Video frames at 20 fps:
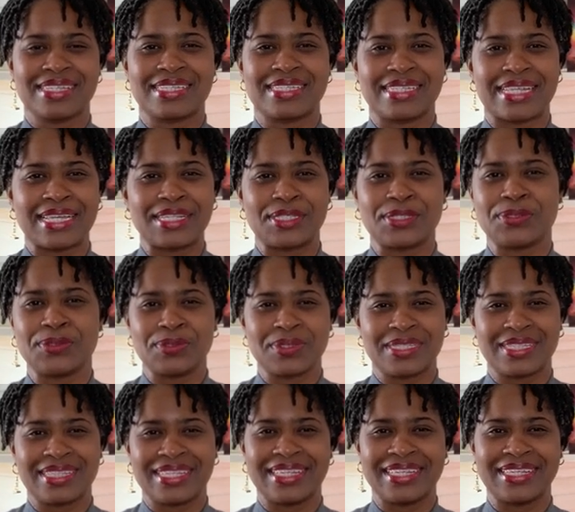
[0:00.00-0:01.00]
stay tuned
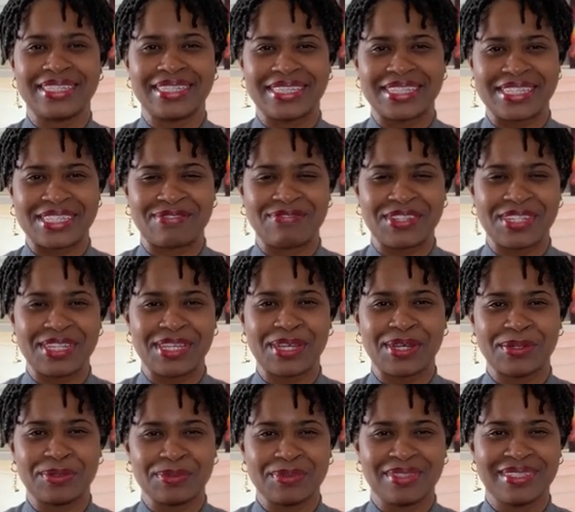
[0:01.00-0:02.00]
to the end of this
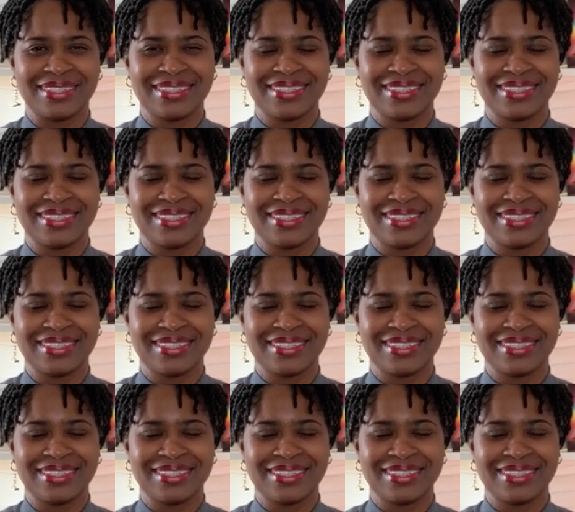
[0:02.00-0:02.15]
video.